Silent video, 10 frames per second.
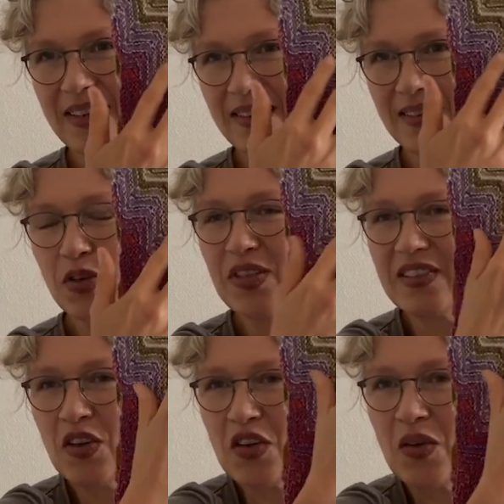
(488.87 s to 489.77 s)
So it's
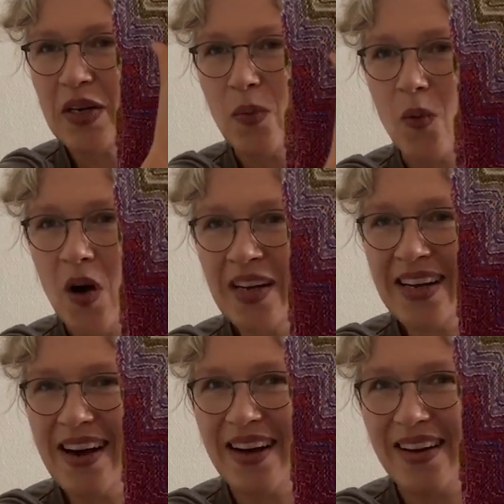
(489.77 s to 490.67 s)
not only one
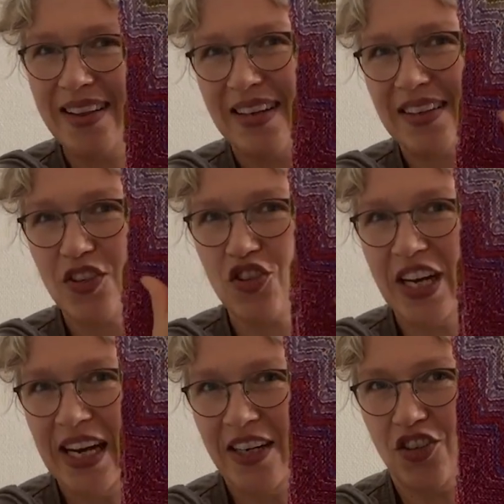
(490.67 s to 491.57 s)
color that's
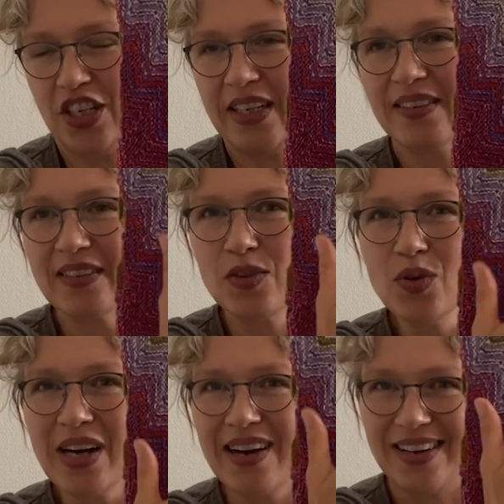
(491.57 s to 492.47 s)
changing, it's two
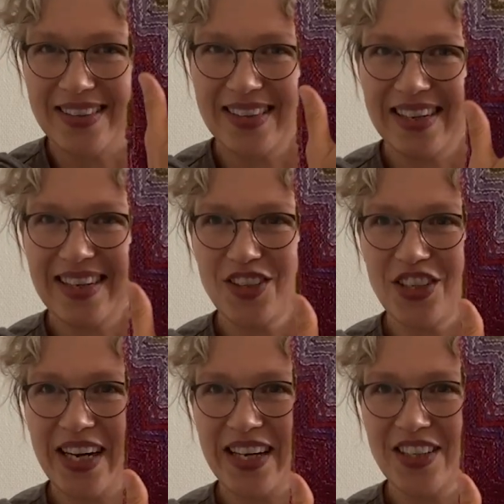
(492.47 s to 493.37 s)
colors that are
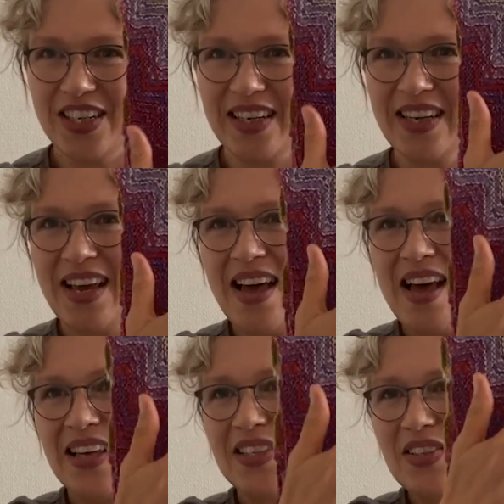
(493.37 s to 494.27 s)
changing.
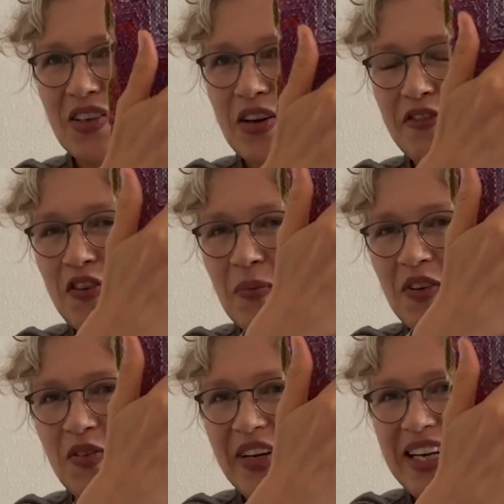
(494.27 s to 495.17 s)
So it's going from
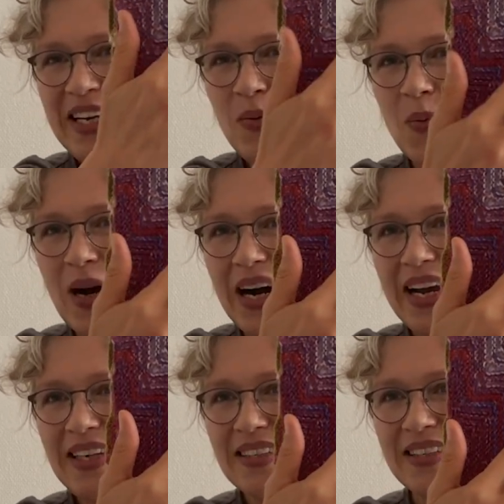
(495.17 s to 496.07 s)
green and
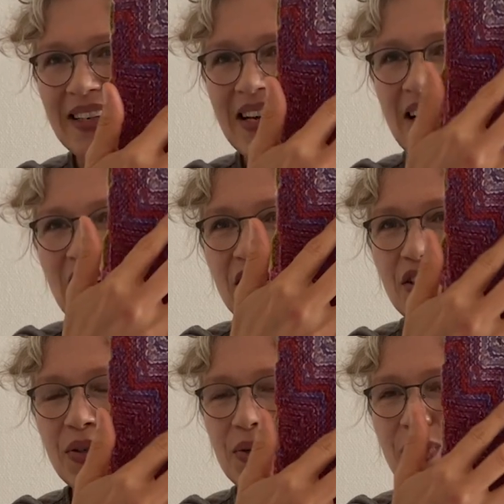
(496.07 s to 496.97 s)
white
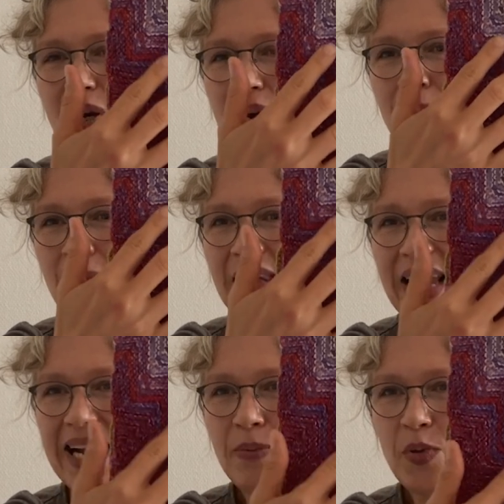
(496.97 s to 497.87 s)
to
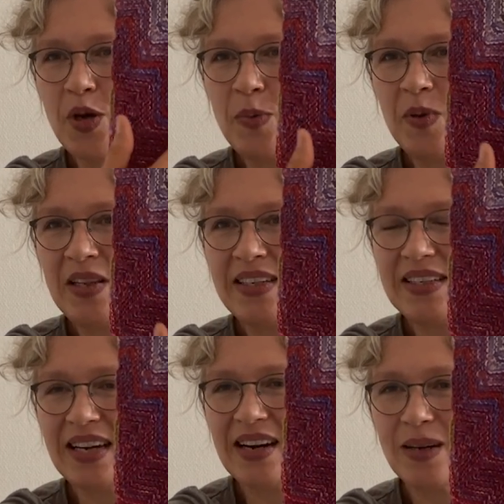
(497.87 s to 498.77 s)
light purple and
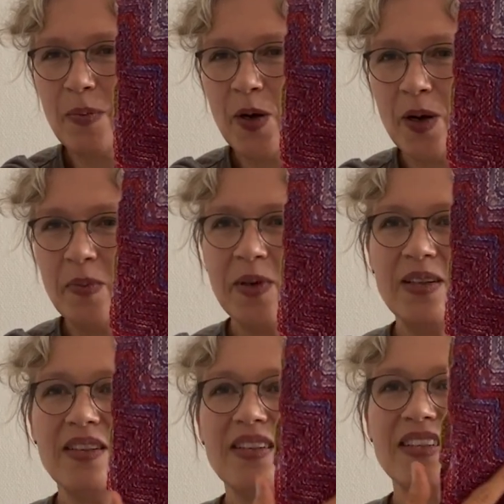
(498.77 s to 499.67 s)
dark
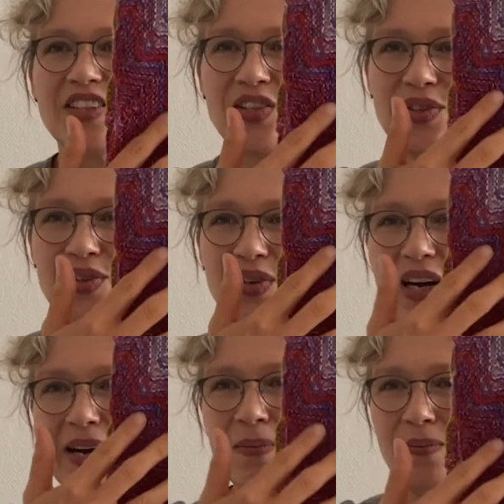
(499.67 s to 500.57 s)
purple
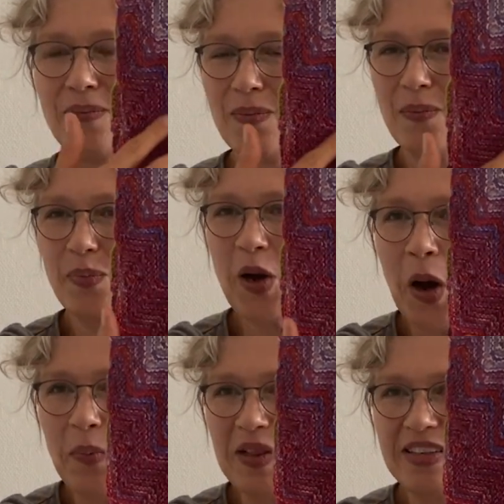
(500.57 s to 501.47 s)
to
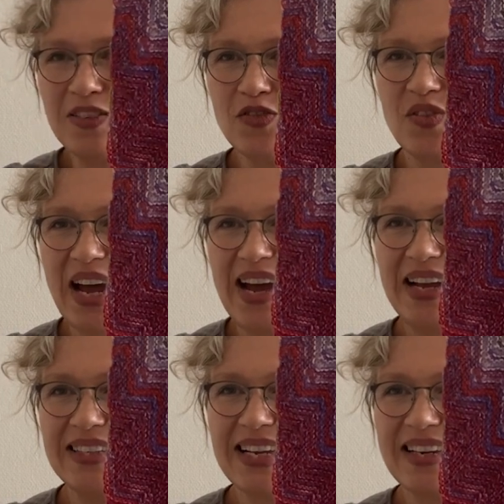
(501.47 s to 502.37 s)
purple and
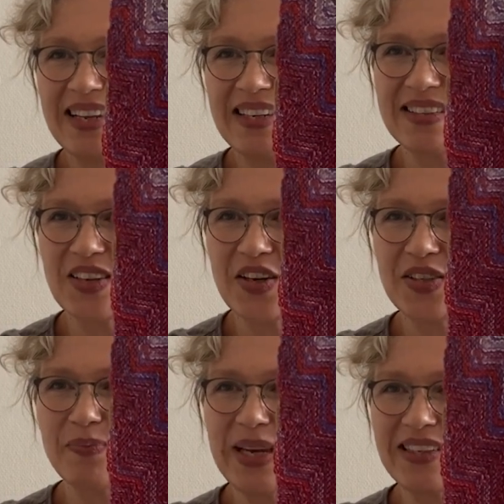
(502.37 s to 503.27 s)
red, and then it's going
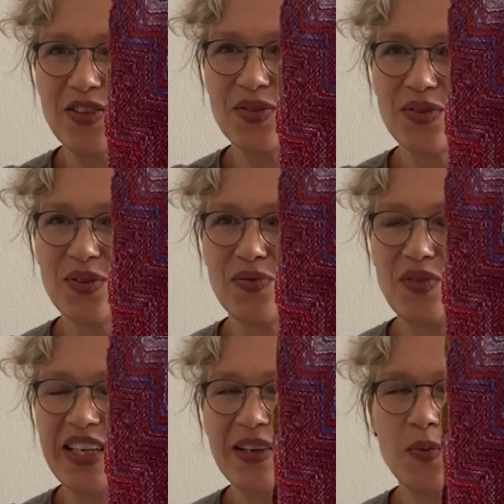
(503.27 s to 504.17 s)
back to
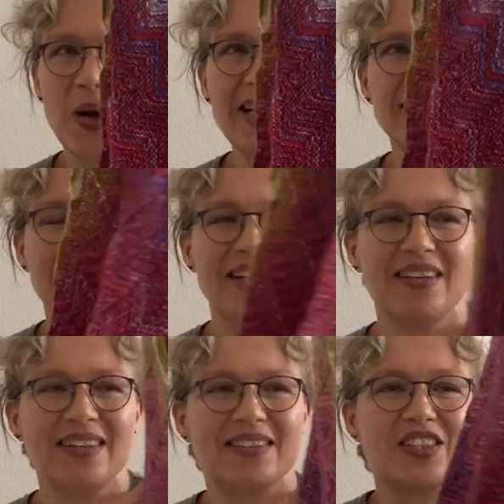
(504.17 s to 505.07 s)
green and white again.
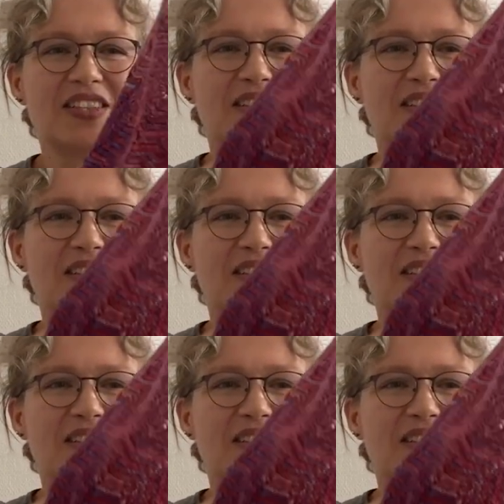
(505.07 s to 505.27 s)
It's just